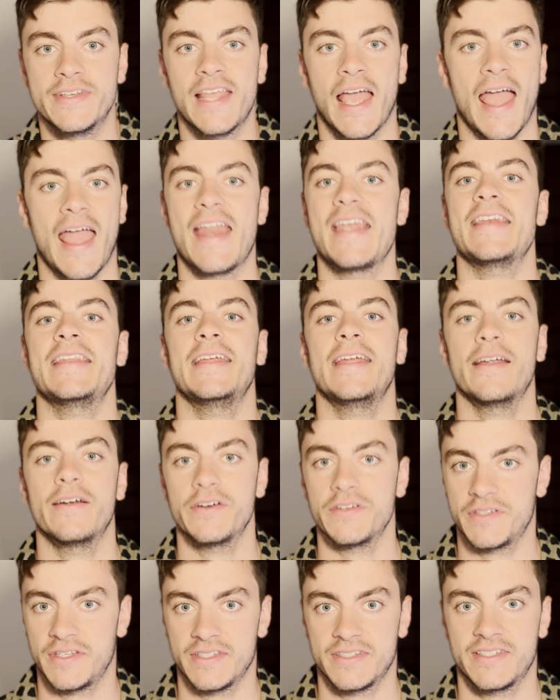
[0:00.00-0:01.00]
10
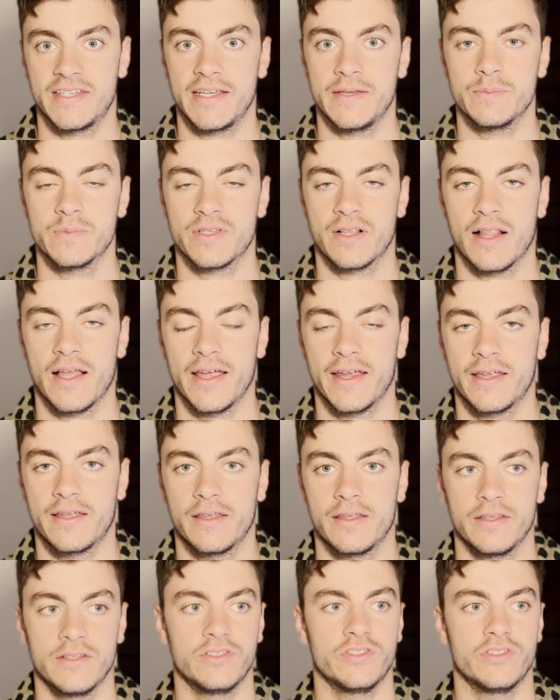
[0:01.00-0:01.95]
years, it seems like.